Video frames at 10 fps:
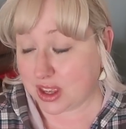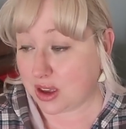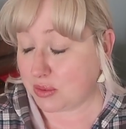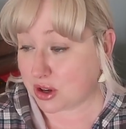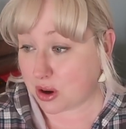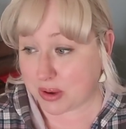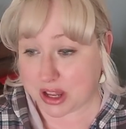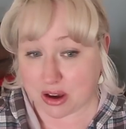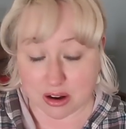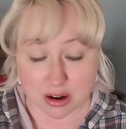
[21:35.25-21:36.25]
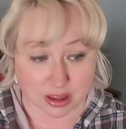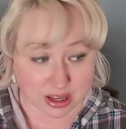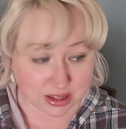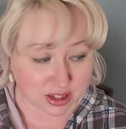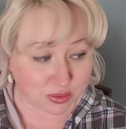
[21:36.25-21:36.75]
It was already on our
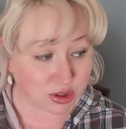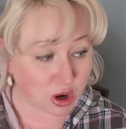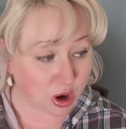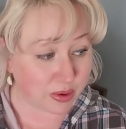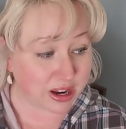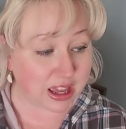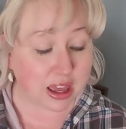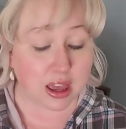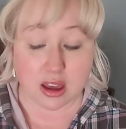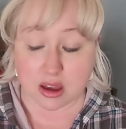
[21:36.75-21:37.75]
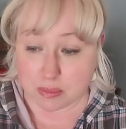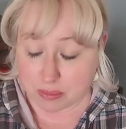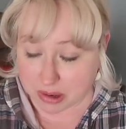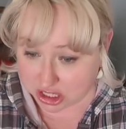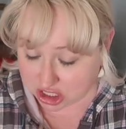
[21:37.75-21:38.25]
list. It was already
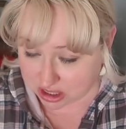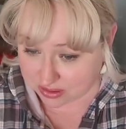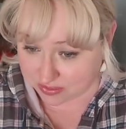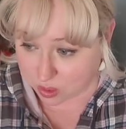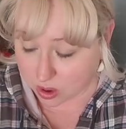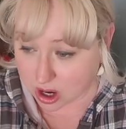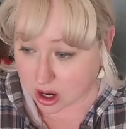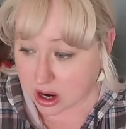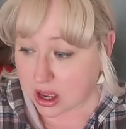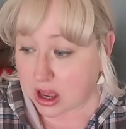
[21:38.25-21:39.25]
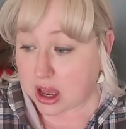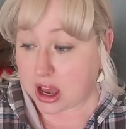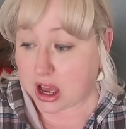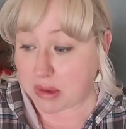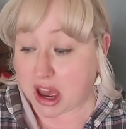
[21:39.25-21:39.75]
budgeted for.
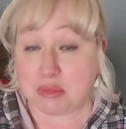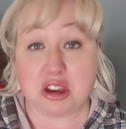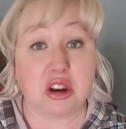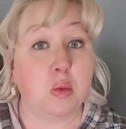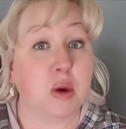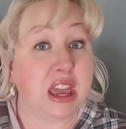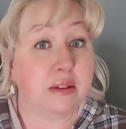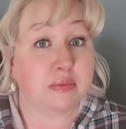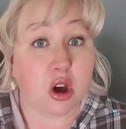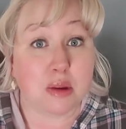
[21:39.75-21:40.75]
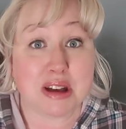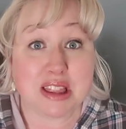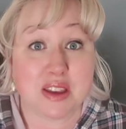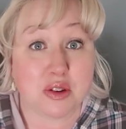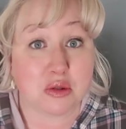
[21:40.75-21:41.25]
Um, I'm gonna wait on my
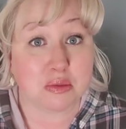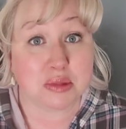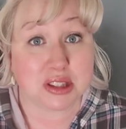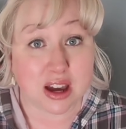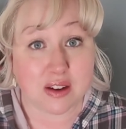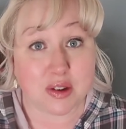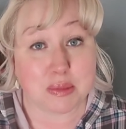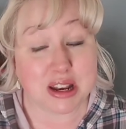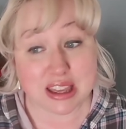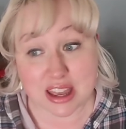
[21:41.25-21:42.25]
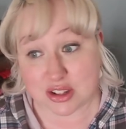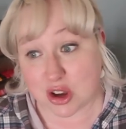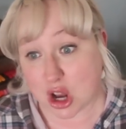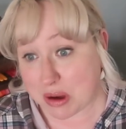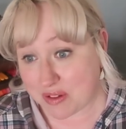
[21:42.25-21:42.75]
living room stuff. I mean, again,
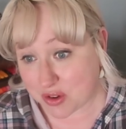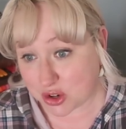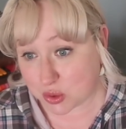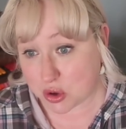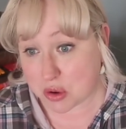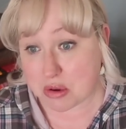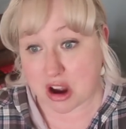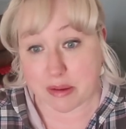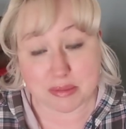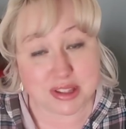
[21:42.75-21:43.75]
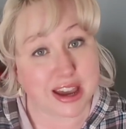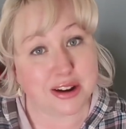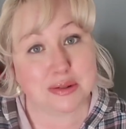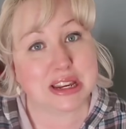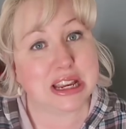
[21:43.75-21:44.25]
talk about first world problems.
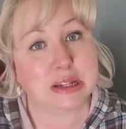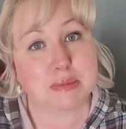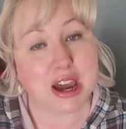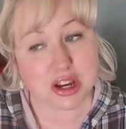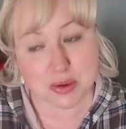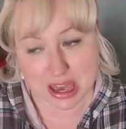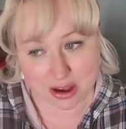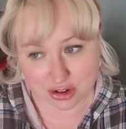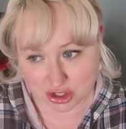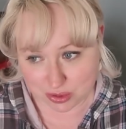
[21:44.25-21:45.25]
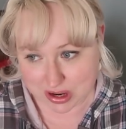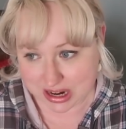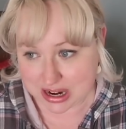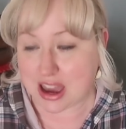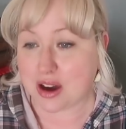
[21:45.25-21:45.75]
I don't need to buy new couches
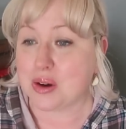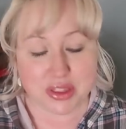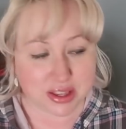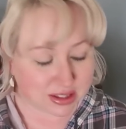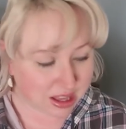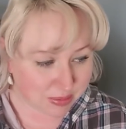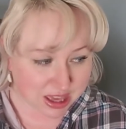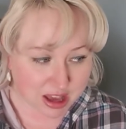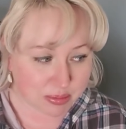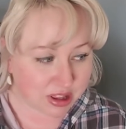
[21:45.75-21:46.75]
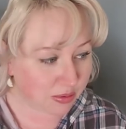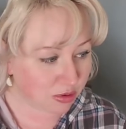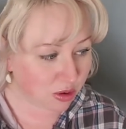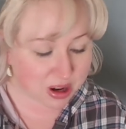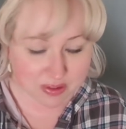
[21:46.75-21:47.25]
right now. This can be a
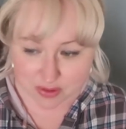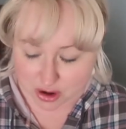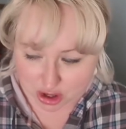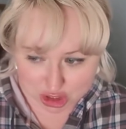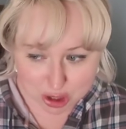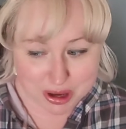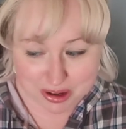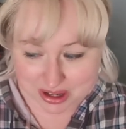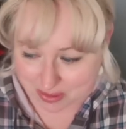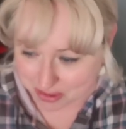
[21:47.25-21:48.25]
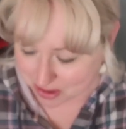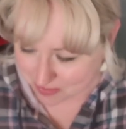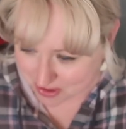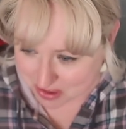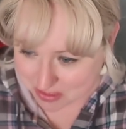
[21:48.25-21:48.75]
playroom and a furniture building
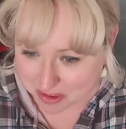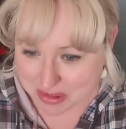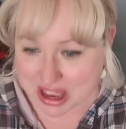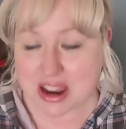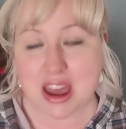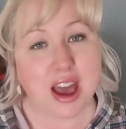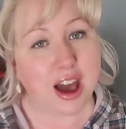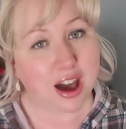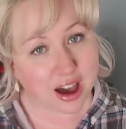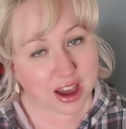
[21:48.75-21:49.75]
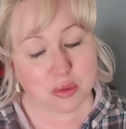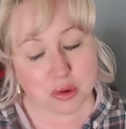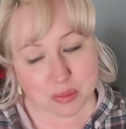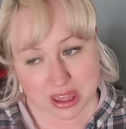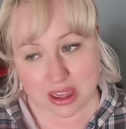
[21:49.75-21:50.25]
room for the moment. I
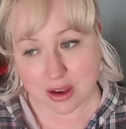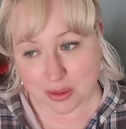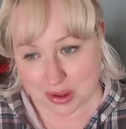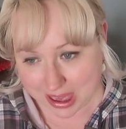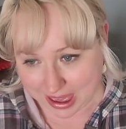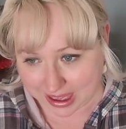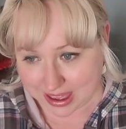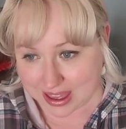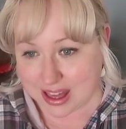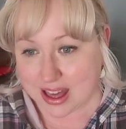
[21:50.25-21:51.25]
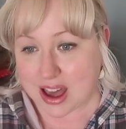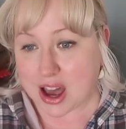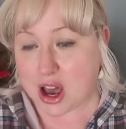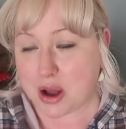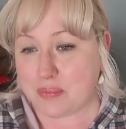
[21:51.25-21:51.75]
will be okay.
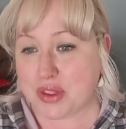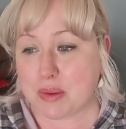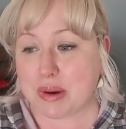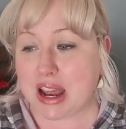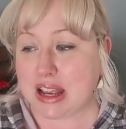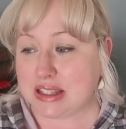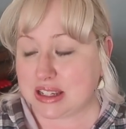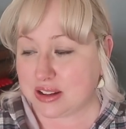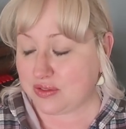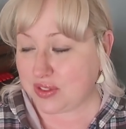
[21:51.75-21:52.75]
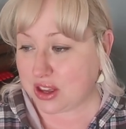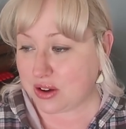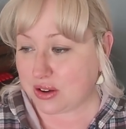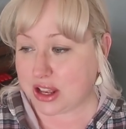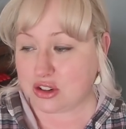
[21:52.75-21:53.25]
Um, but I did
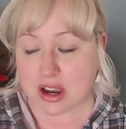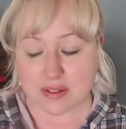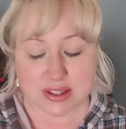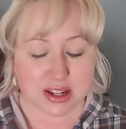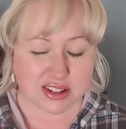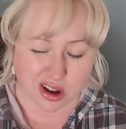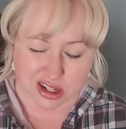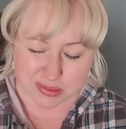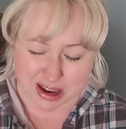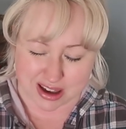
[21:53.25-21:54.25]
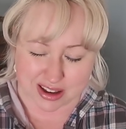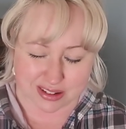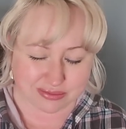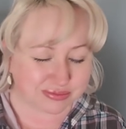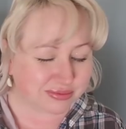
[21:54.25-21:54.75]
feel, and Travis and I talked about
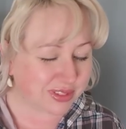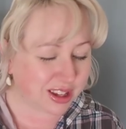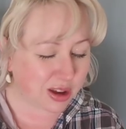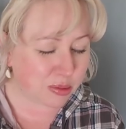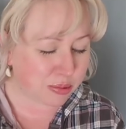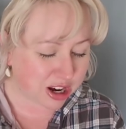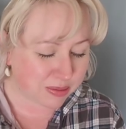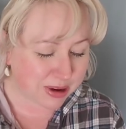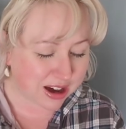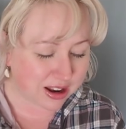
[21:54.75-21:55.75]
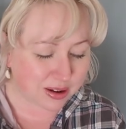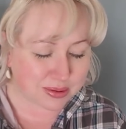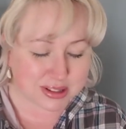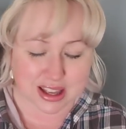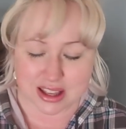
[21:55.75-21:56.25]
it, and we prayed about it. It
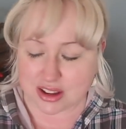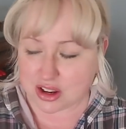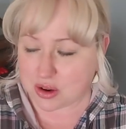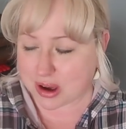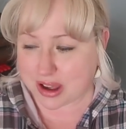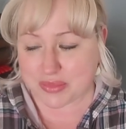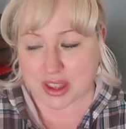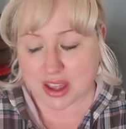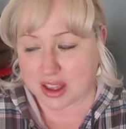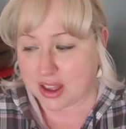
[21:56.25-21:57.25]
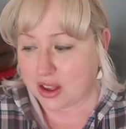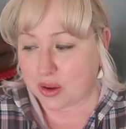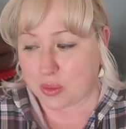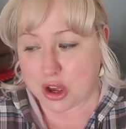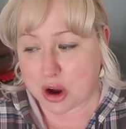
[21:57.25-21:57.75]
was like, you know what?
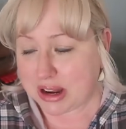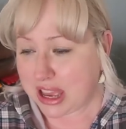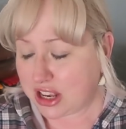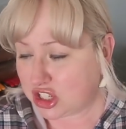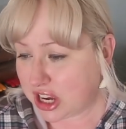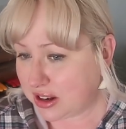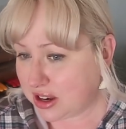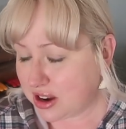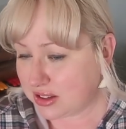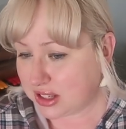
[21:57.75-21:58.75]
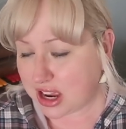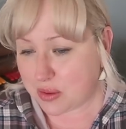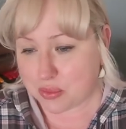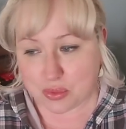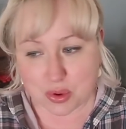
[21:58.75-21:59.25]
we already had childcare set up.